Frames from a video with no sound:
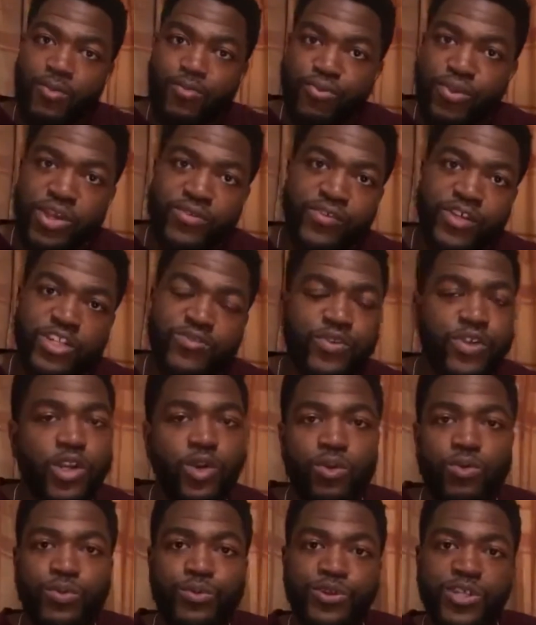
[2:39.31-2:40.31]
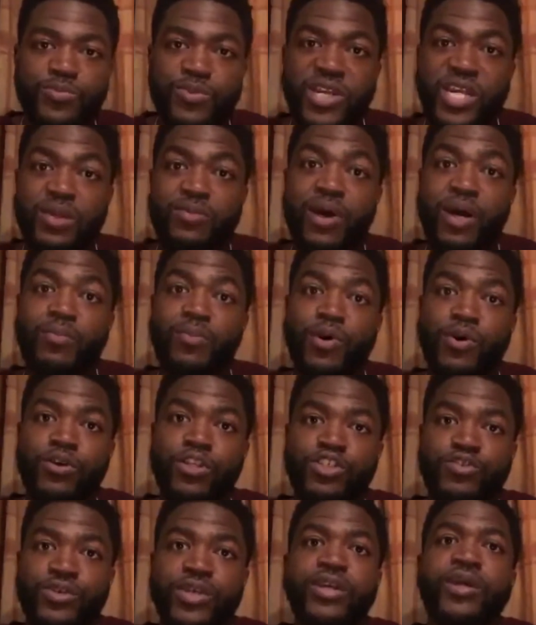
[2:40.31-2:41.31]
Previous video when we were speaking about
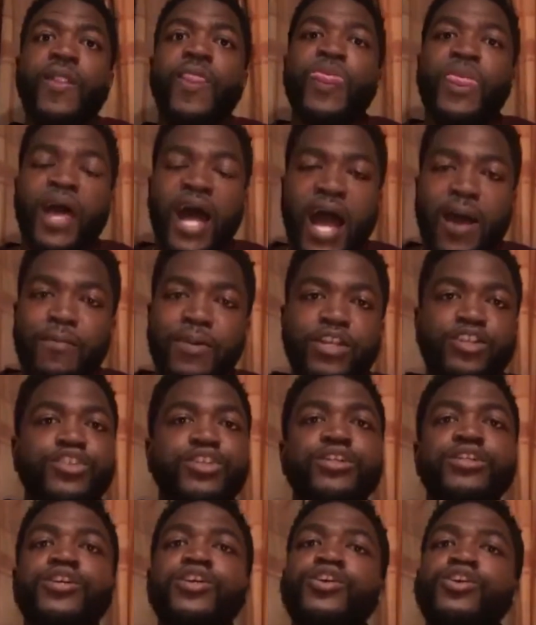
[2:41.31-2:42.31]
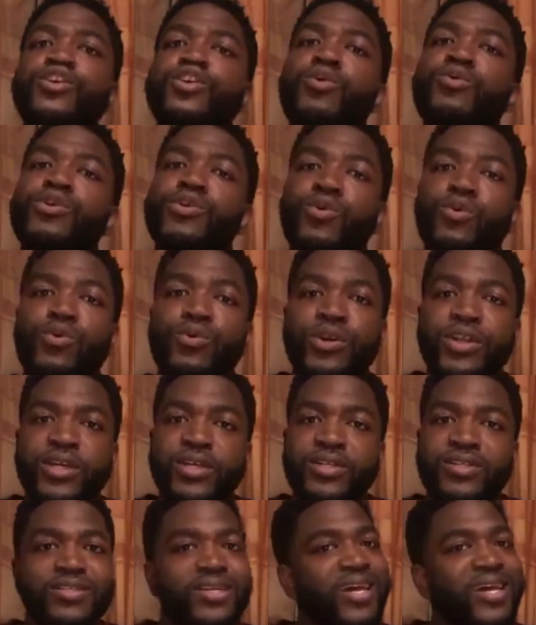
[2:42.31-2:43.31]
poetry, I mentioned know your
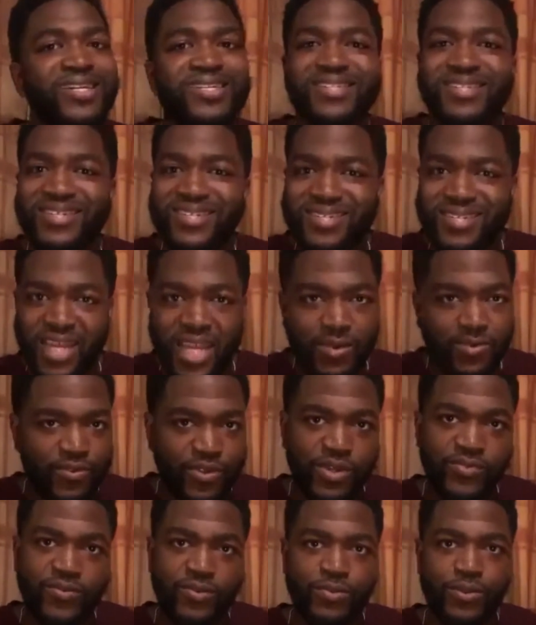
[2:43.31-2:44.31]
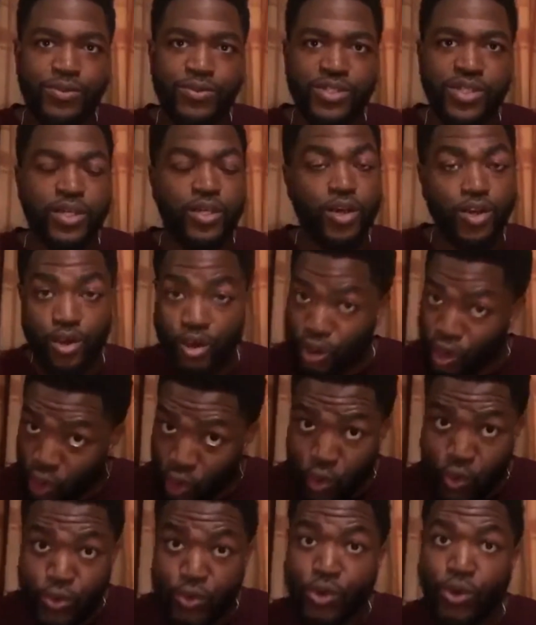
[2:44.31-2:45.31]
audience. It's the same thing for music.
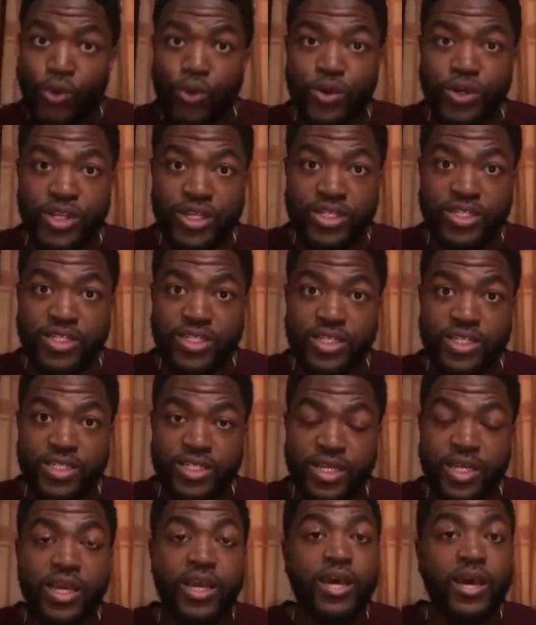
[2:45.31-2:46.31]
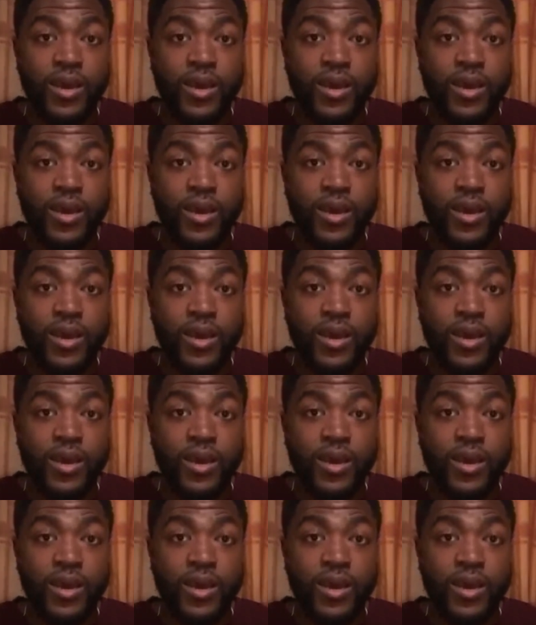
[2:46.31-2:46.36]
Know who your audience is,